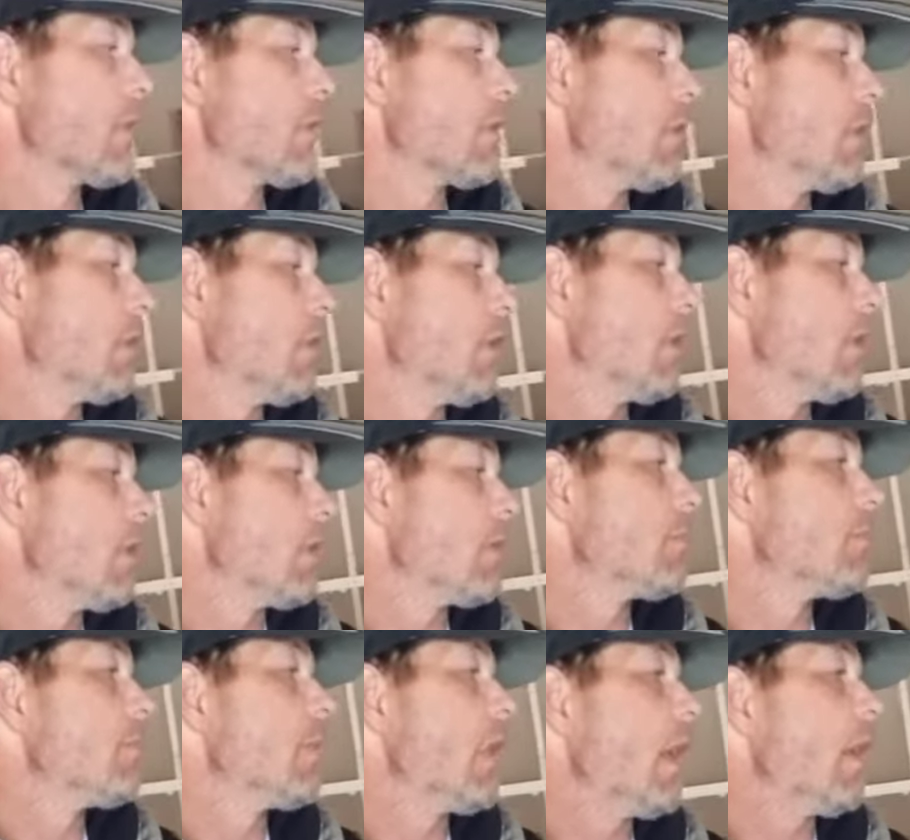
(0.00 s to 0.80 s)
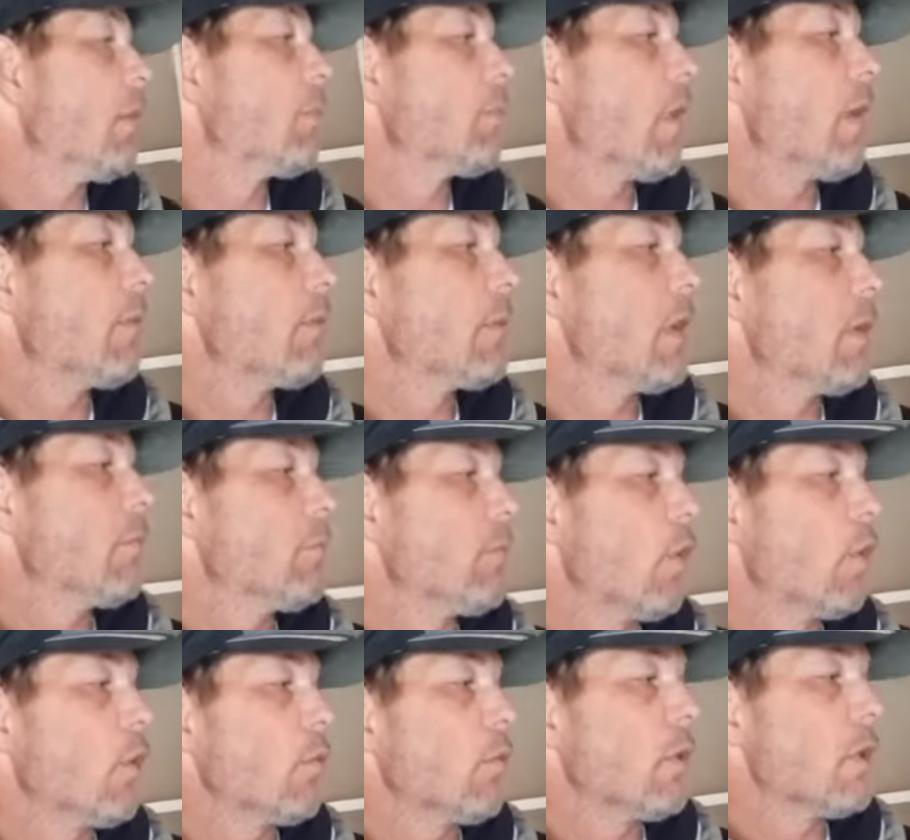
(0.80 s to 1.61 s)
I'll probably
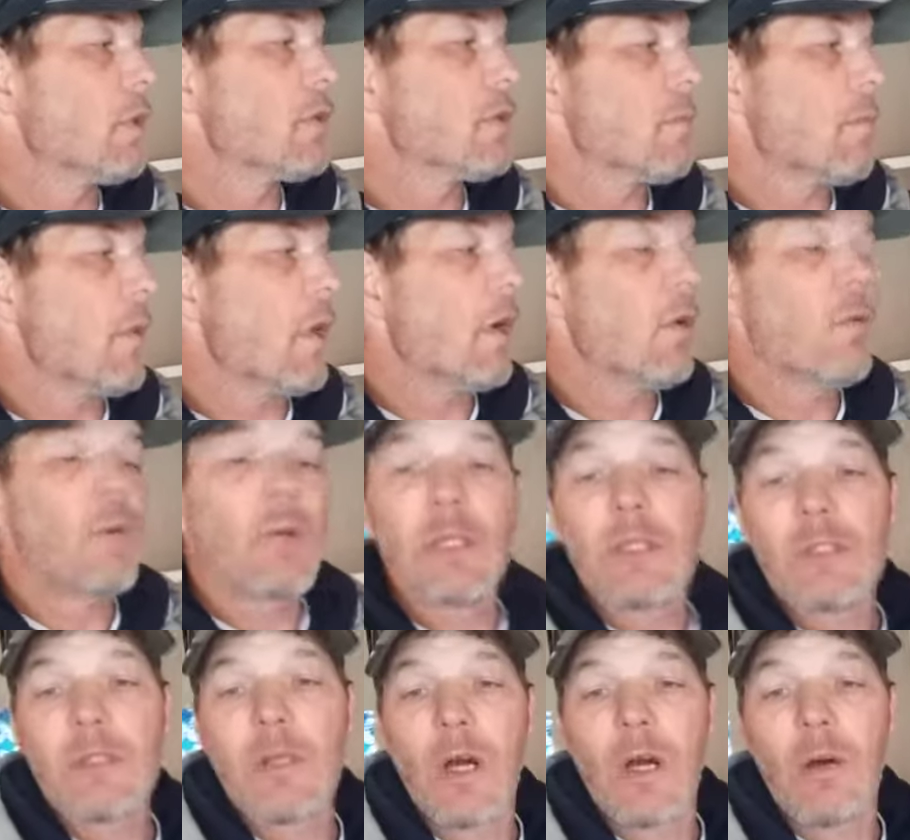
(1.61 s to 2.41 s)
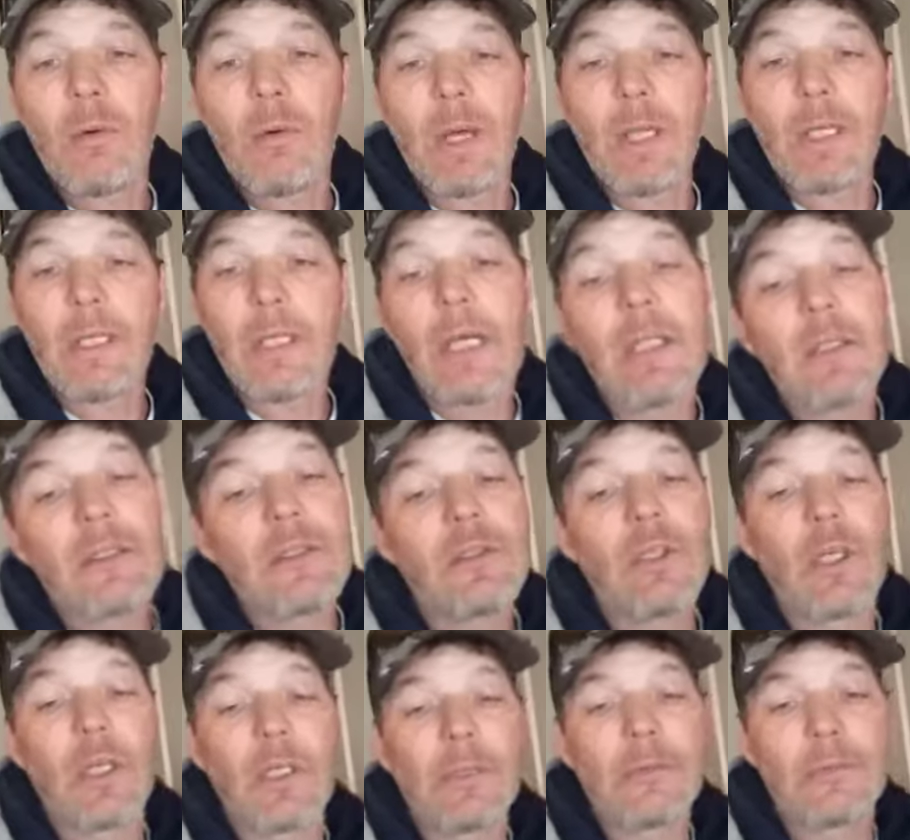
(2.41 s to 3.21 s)
upload one tomorrow when it's all waiting on the
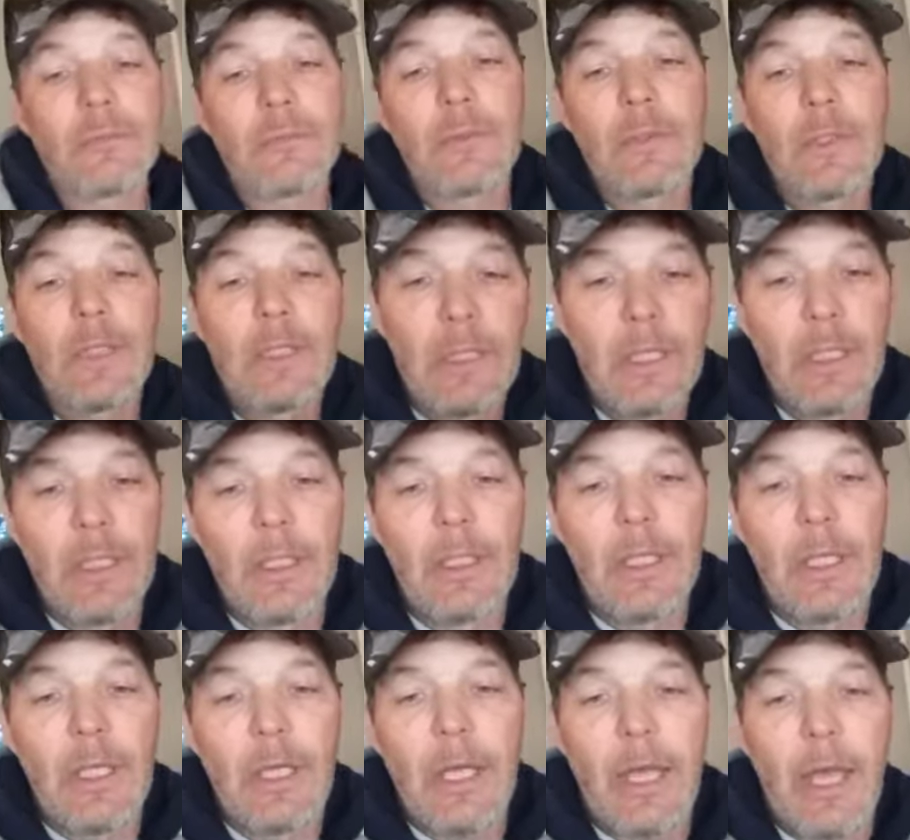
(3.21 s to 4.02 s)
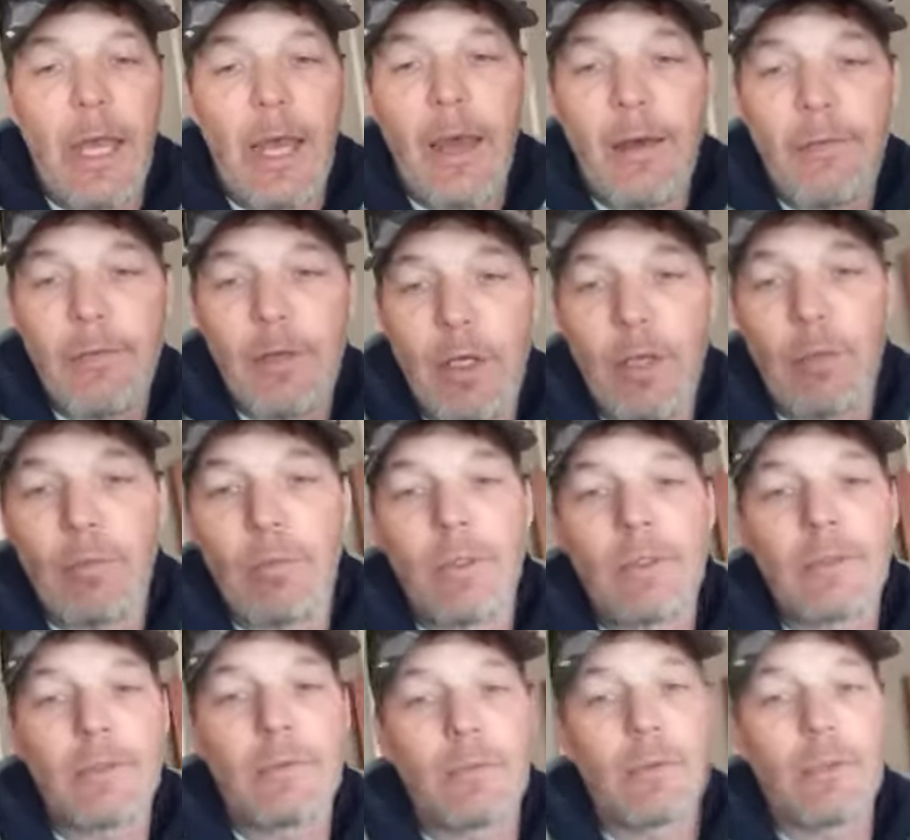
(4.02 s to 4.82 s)
truck. Have a good
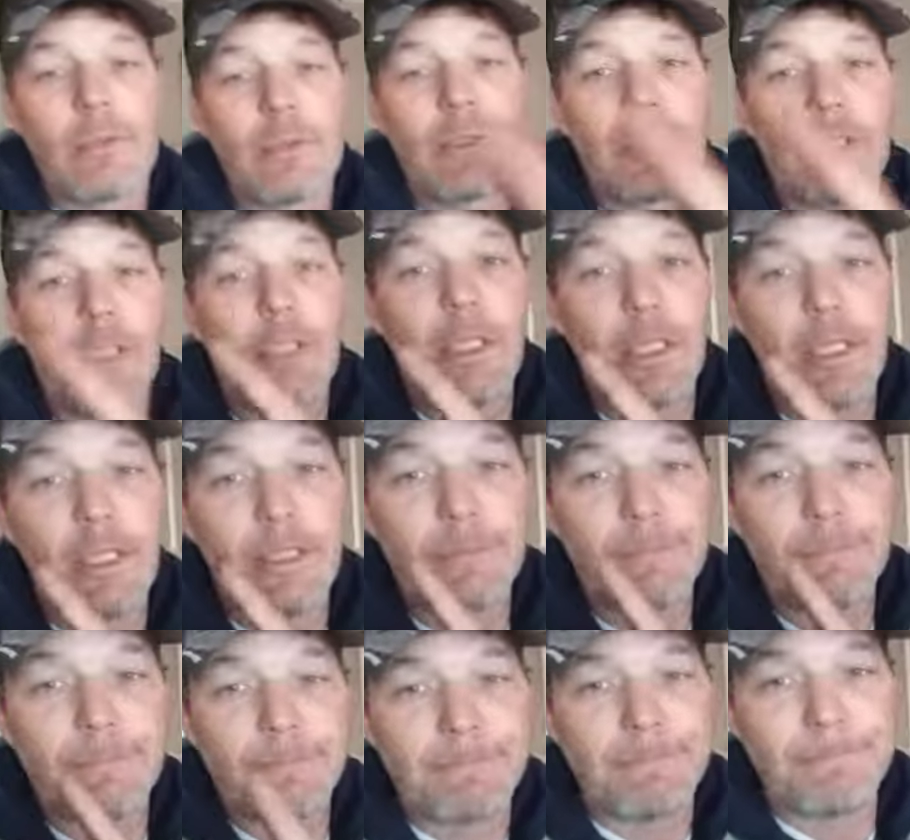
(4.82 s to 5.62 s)
one. We'll see you then.